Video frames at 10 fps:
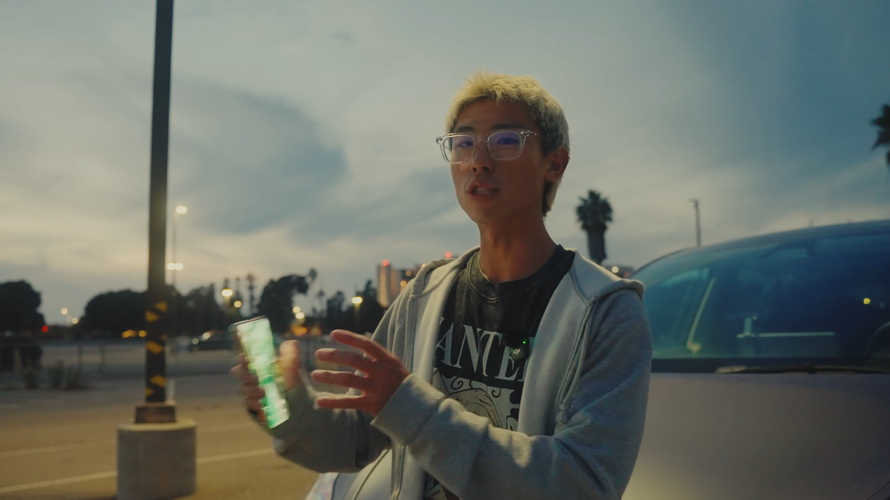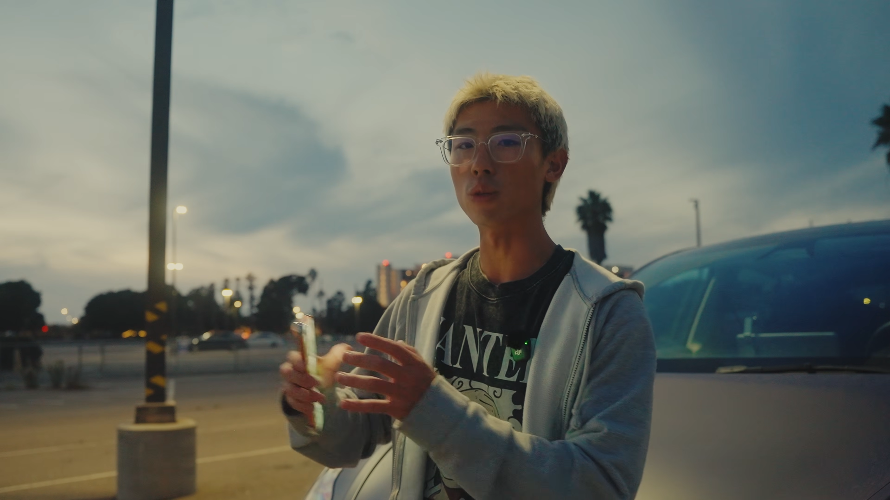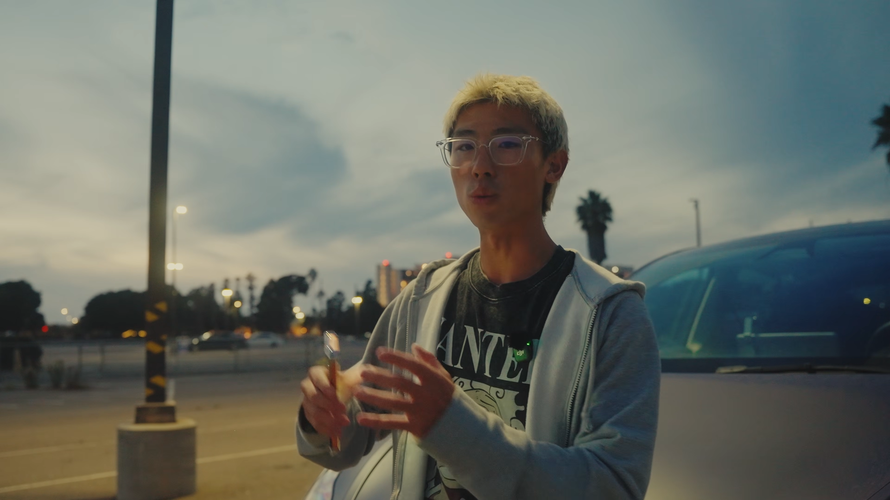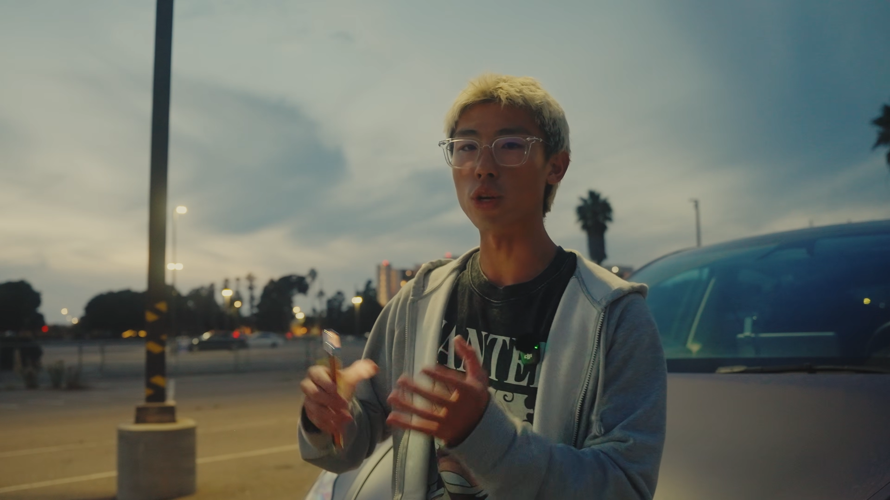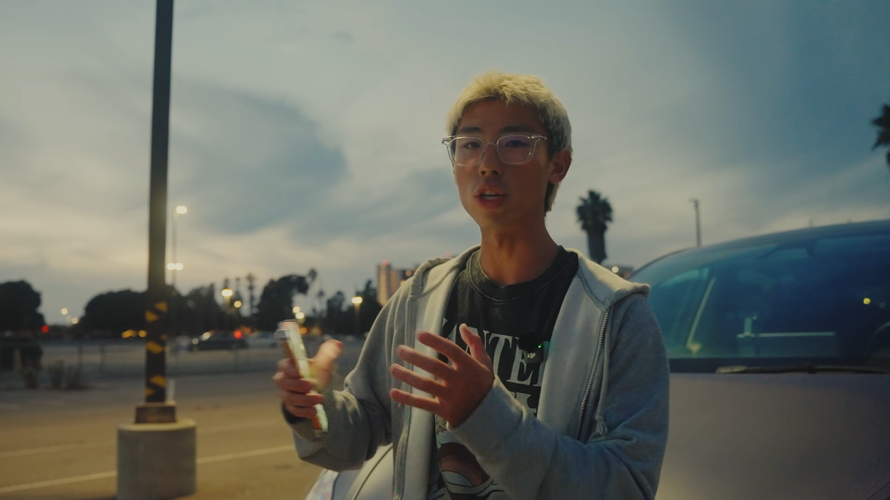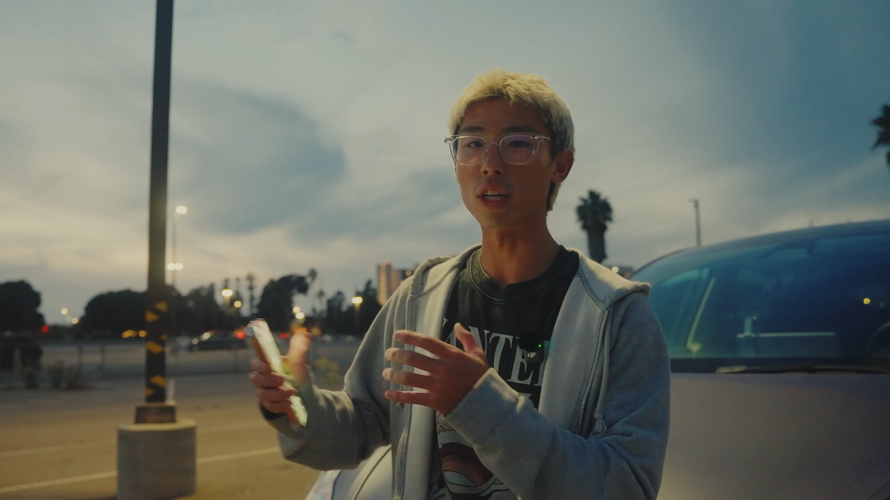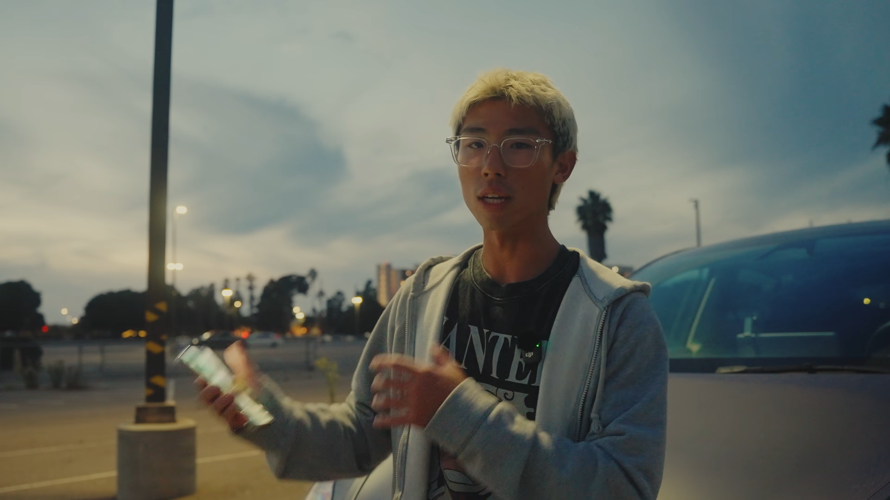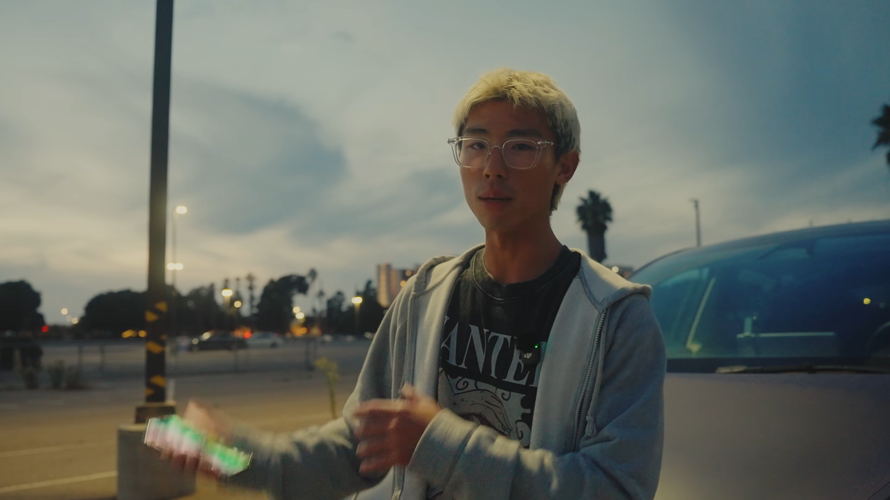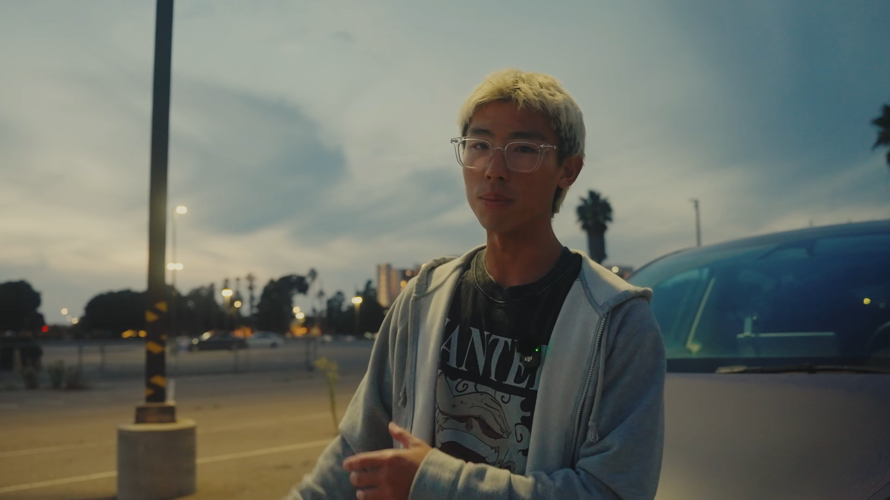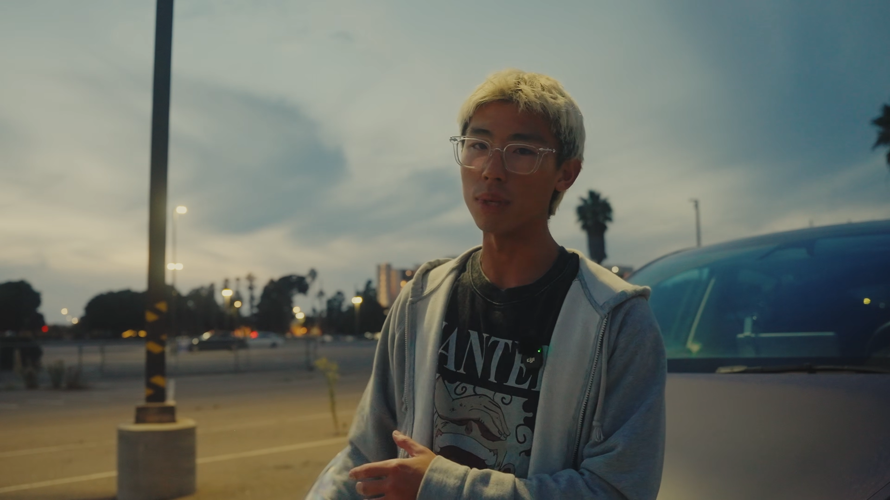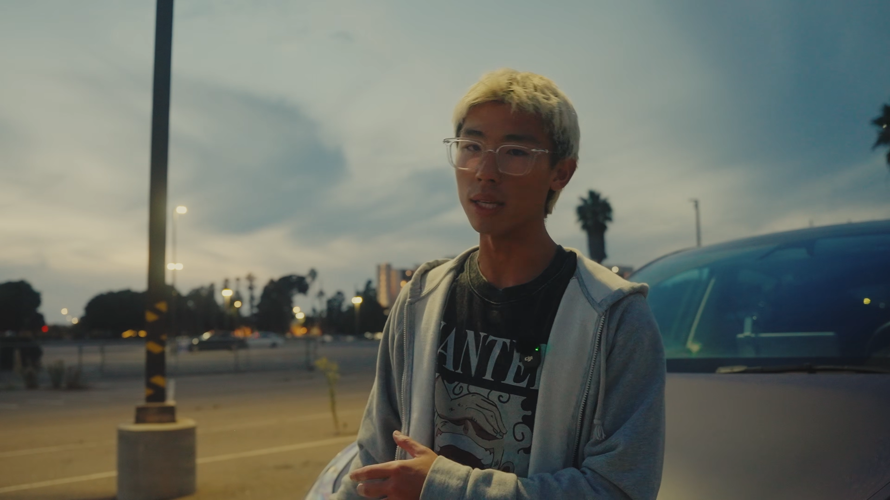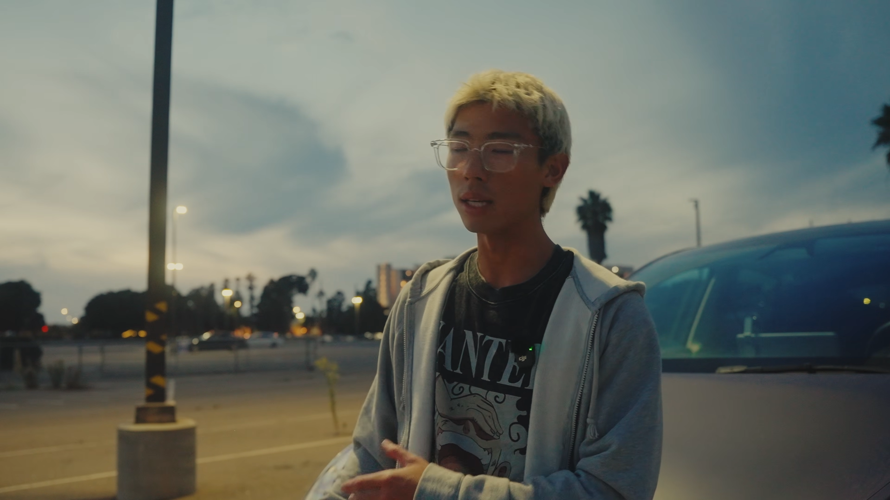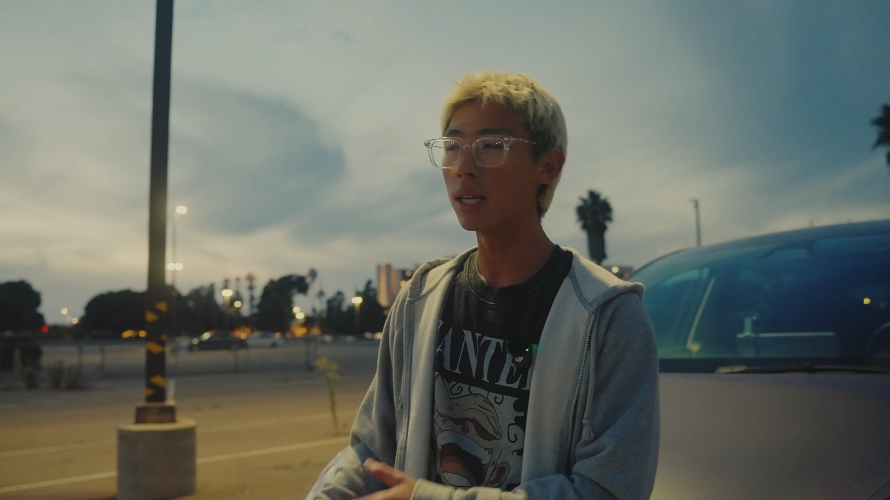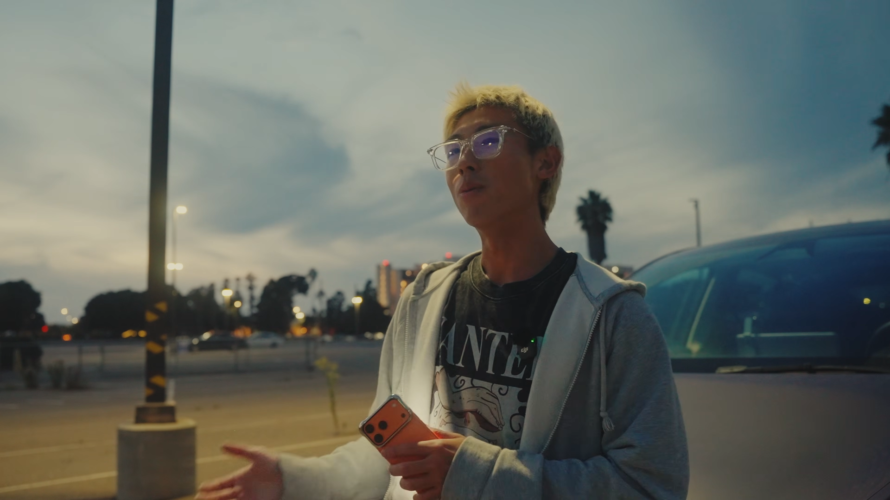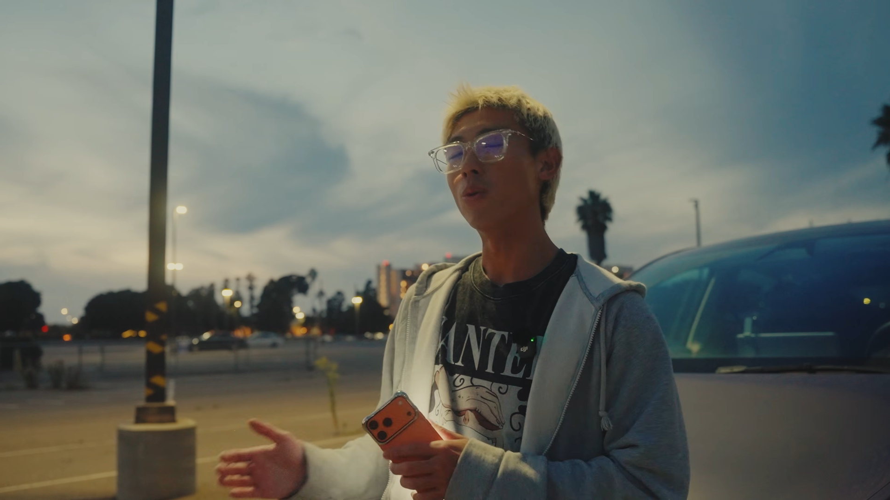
to where you're gonna be.